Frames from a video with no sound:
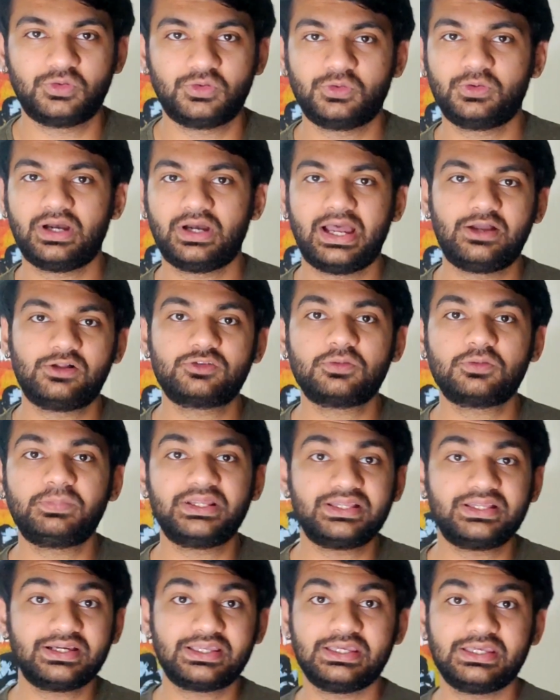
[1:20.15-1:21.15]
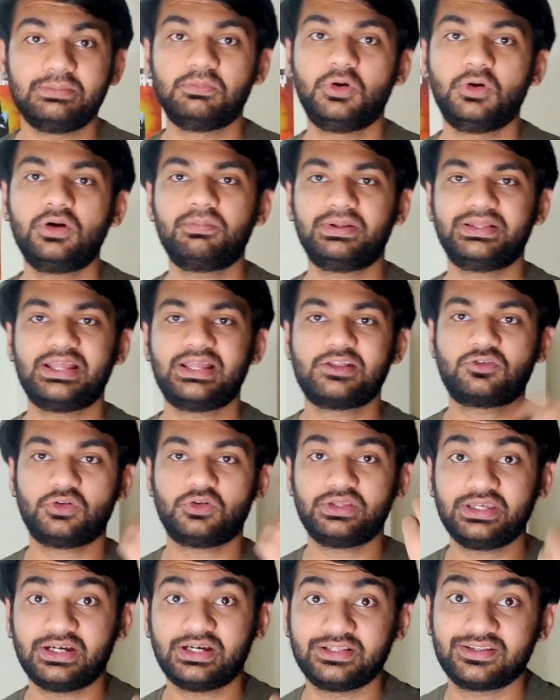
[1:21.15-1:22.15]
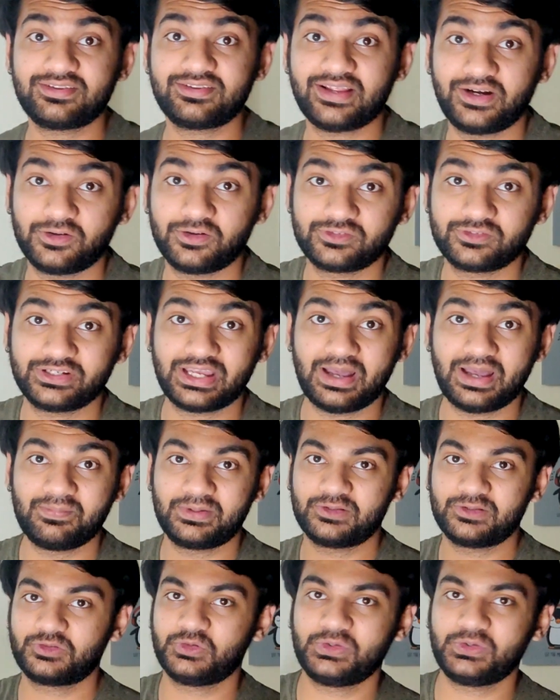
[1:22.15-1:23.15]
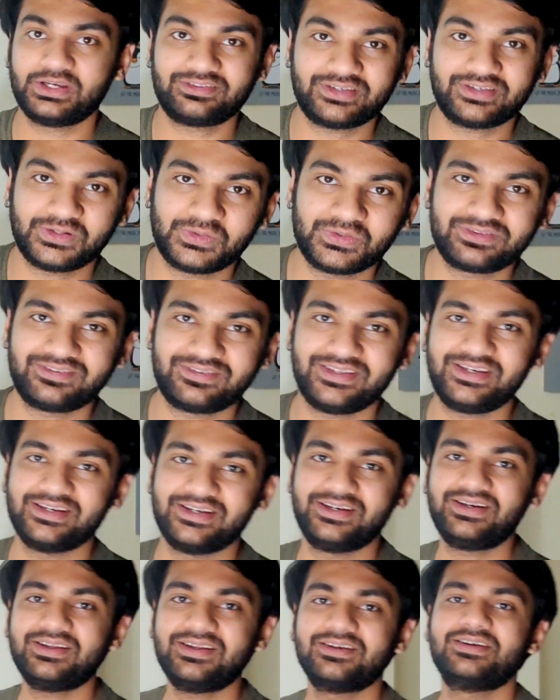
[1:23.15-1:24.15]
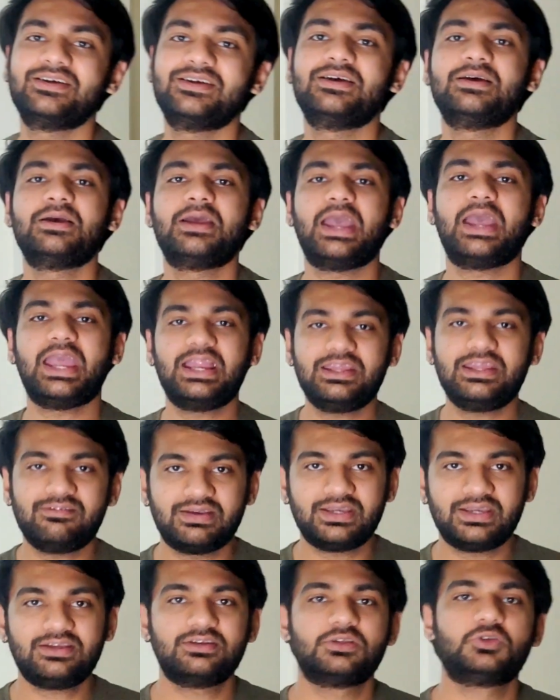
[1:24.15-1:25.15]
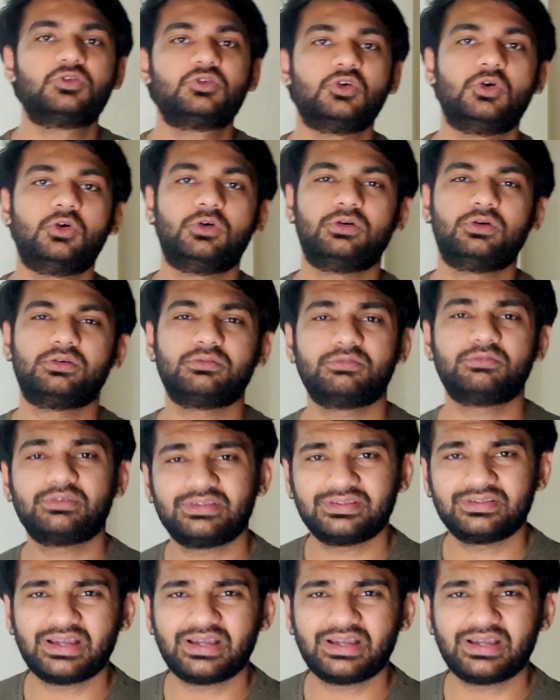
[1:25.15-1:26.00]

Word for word: So I also play the keyboard, but that's on the other side of the camera, so you guys cannot see it. Anyway, so